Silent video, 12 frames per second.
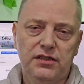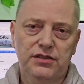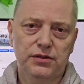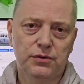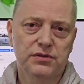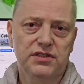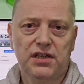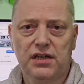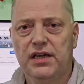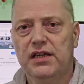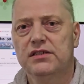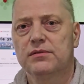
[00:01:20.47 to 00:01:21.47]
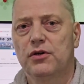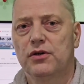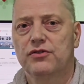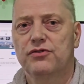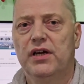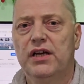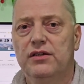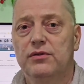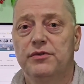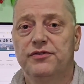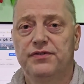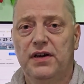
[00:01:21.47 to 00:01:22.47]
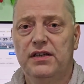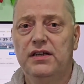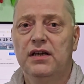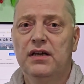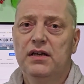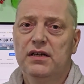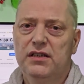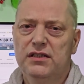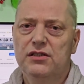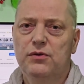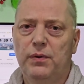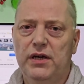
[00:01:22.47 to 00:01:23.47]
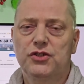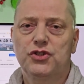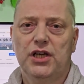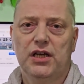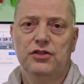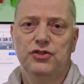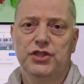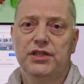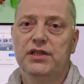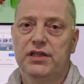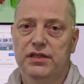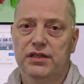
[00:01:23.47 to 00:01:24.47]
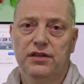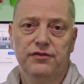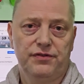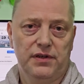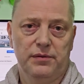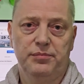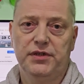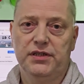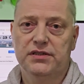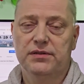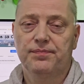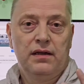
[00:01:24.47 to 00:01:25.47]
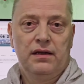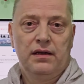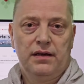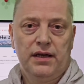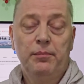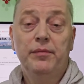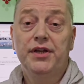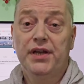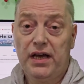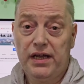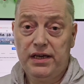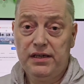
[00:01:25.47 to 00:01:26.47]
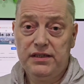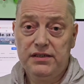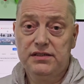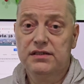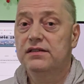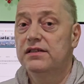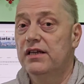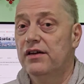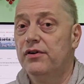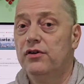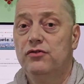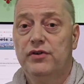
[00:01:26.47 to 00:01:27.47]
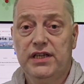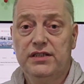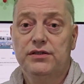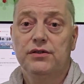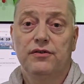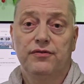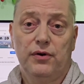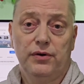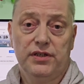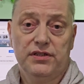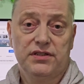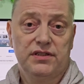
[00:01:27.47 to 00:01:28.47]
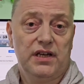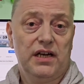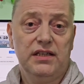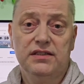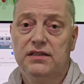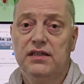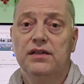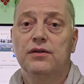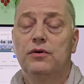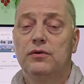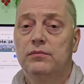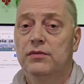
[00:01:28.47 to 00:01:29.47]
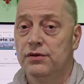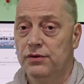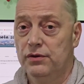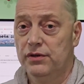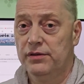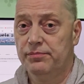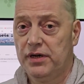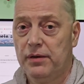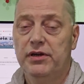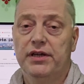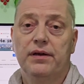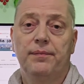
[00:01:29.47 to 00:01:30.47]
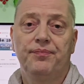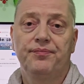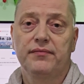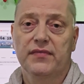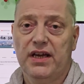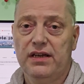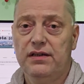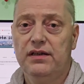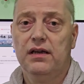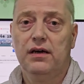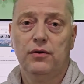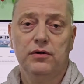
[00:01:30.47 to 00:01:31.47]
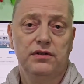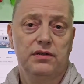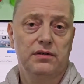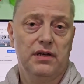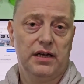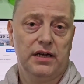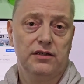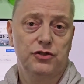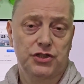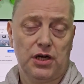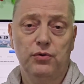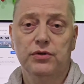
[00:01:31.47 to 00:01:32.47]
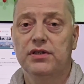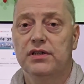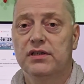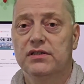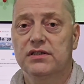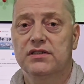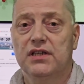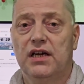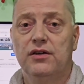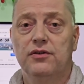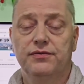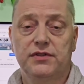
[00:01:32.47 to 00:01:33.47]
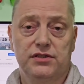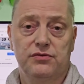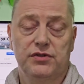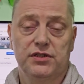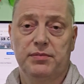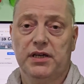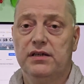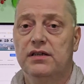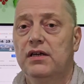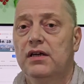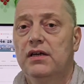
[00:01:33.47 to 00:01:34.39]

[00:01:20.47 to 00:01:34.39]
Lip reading: So sarcasm, or trying to be funny, is quite challenging here in the Philippines. Number 9 is never raise your voice, neither at home nor in public. Getting loud, like shouting, is a sign of disrespect.